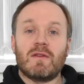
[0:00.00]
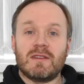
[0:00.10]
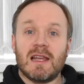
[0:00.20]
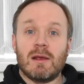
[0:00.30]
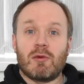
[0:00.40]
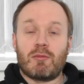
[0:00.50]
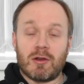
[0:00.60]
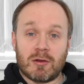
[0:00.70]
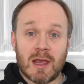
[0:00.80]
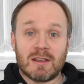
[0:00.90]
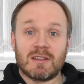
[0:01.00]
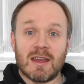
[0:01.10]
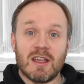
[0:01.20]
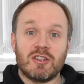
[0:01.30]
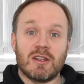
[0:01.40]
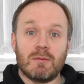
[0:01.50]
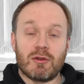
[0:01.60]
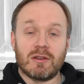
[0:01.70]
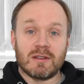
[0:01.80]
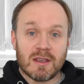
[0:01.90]
for dealing with procrastination and
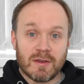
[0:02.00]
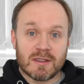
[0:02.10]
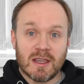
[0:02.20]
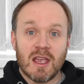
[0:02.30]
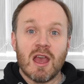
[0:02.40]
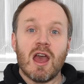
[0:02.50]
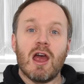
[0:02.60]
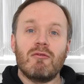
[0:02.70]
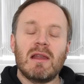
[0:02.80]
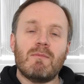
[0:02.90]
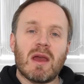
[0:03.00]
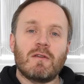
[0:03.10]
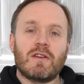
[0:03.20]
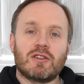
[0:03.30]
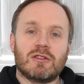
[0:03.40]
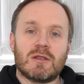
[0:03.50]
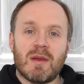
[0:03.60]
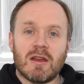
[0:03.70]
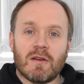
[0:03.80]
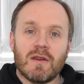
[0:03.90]
productivity, a really beneficial
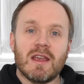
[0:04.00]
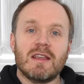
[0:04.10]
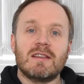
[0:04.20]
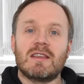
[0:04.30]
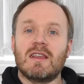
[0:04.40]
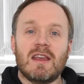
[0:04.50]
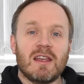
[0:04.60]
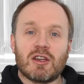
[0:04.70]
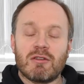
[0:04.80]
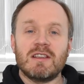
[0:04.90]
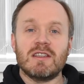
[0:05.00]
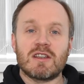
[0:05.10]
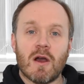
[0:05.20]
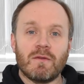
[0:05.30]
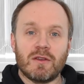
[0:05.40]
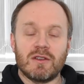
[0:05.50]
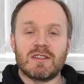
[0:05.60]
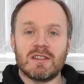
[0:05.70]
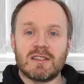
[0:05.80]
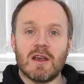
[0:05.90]
spin-off is that it increases
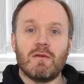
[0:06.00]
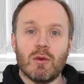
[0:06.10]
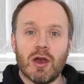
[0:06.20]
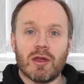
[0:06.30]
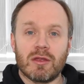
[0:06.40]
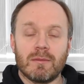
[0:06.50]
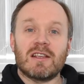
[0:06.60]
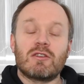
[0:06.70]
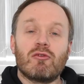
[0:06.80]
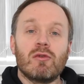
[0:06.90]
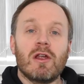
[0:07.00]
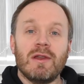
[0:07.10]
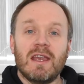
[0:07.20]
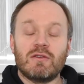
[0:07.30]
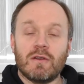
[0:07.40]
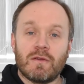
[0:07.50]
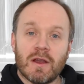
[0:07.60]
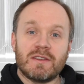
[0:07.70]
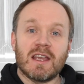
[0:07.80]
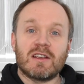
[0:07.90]
confidence and self-worth. As the rule only gives you
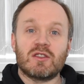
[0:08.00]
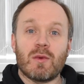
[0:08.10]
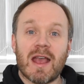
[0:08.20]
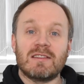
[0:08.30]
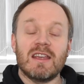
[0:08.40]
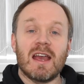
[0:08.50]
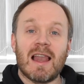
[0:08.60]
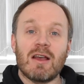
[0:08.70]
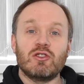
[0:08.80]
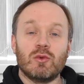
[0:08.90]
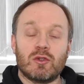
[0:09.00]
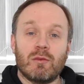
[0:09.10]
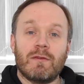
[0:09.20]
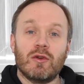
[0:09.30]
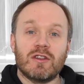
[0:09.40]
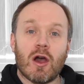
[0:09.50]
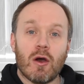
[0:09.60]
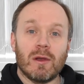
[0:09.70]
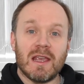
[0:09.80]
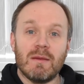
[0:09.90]
5 seconds to act, it allows you to avoid a
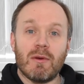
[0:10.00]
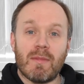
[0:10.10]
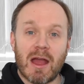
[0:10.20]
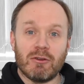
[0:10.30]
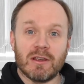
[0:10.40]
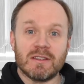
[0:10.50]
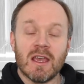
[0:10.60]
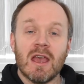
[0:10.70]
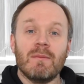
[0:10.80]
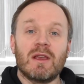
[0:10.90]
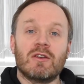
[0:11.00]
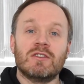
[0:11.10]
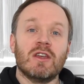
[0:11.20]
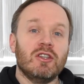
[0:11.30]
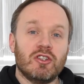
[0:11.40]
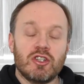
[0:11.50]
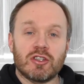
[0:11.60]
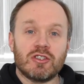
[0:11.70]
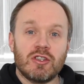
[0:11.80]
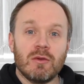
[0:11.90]
whole heap of barriers because you're
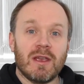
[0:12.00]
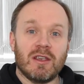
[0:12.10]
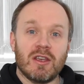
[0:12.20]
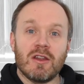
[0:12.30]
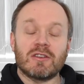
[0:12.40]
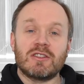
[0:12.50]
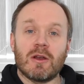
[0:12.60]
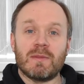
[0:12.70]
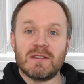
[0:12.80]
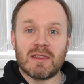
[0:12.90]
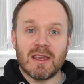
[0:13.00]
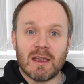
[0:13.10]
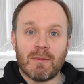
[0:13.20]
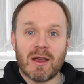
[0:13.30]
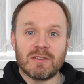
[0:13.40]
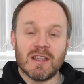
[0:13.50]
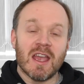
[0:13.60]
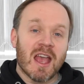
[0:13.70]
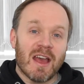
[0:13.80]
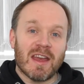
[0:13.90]
just doing, you're not stopping to think about it,
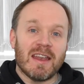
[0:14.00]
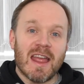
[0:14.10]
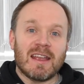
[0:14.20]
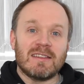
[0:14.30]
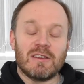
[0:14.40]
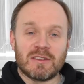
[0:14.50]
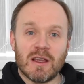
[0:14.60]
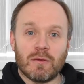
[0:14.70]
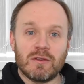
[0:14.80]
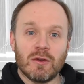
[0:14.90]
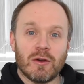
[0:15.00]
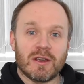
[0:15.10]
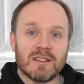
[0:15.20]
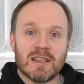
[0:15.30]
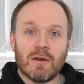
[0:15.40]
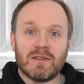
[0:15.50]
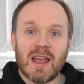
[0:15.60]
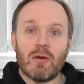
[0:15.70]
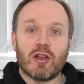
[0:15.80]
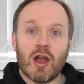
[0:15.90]
and that negative self-talk and
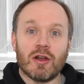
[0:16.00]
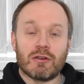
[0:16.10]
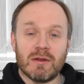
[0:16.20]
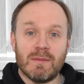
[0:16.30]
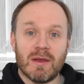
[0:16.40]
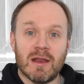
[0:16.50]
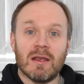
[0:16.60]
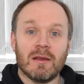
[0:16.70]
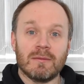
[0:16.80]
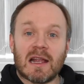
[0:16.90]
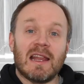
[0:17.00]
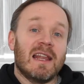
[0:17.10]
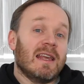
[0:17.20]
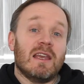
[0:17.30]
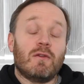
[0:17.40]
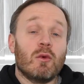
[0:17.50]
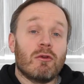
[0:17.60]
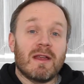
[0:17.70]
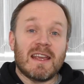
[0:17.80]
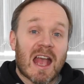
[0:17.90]
self-doubt can't creep in. Clearly, if you
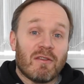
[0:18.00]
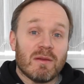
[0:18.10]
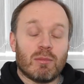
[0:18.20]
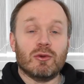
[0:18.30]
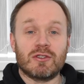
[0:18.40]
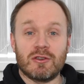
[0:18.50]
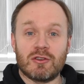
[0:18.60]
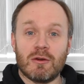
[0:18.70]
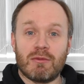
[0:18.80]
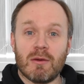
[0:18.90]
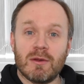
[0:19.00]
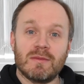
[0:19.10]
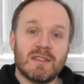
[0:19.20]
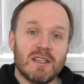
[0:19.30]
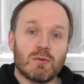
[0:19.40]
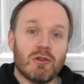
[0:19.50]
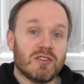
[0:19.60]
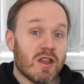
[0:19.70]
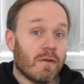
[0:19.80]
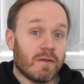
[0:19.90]
already have impulse control problems, this
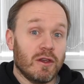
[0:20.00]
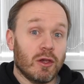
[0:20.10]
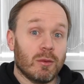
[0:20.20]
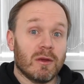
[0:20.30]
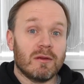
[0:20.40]
one's not for you.